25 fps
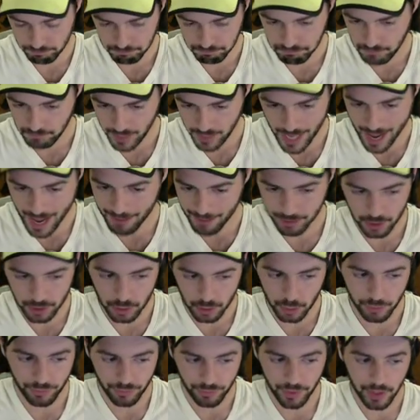my
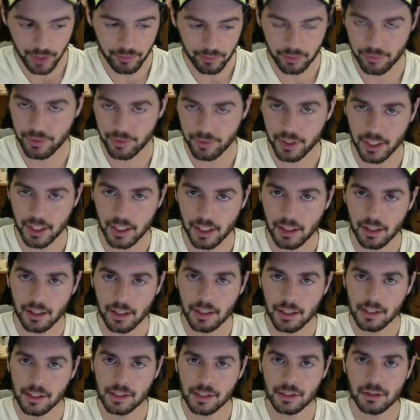absolute favorite fig. It
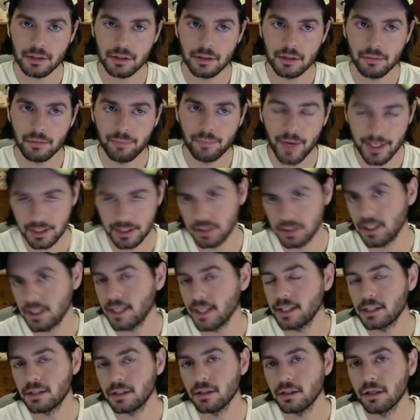is the best
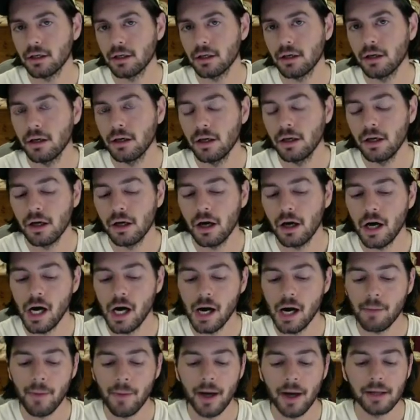tasting.
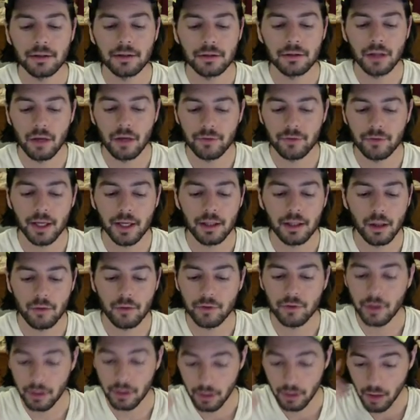Um, I love it. I love
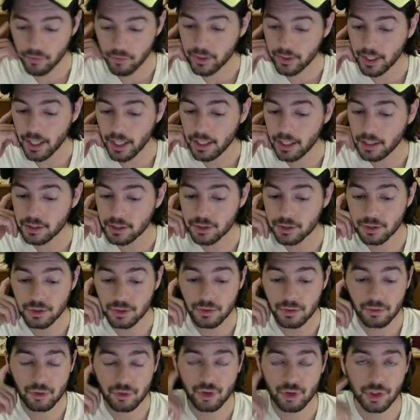it. I love it. And it's
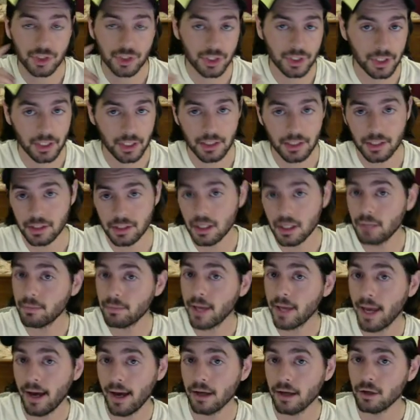just in the same
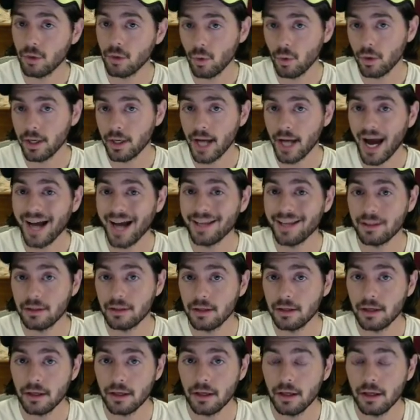category, I
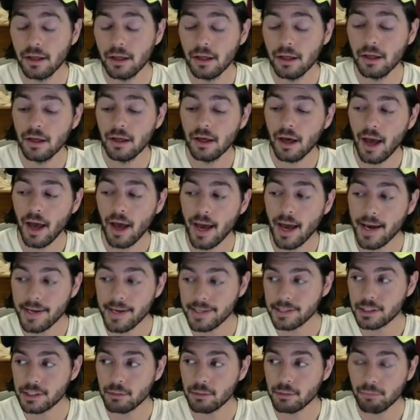think,
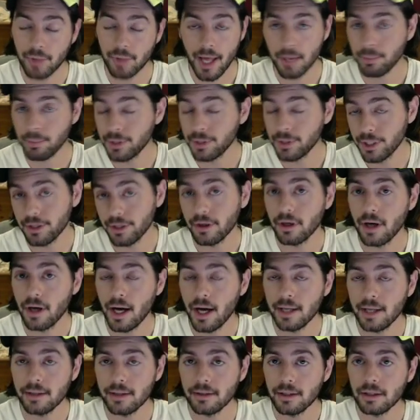as Black Madeira.
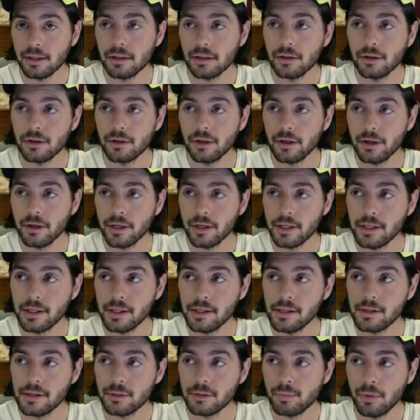I think there
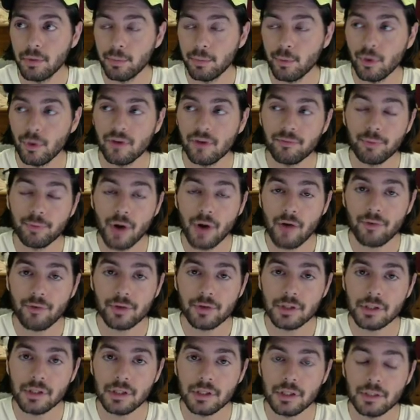is people who have
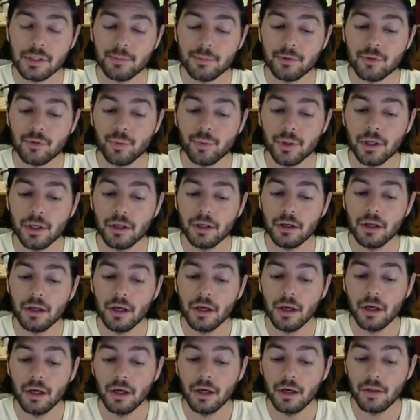preferences between
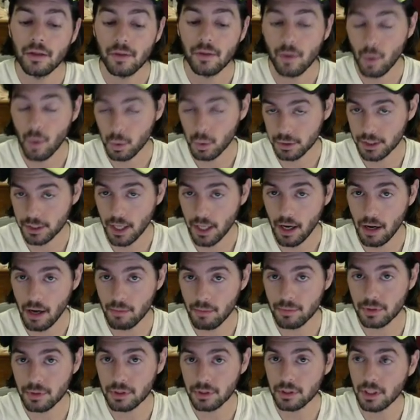the Col de
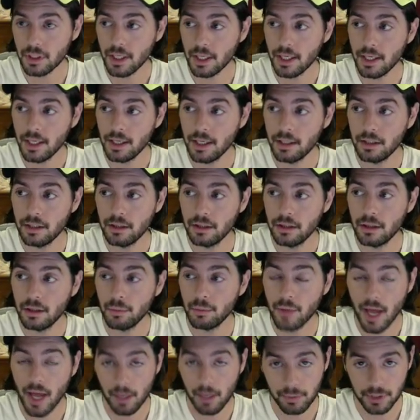Dames and the
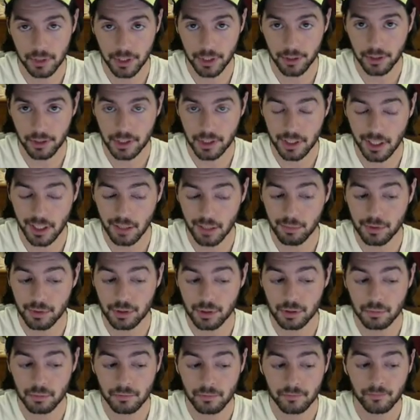Black Madeira types,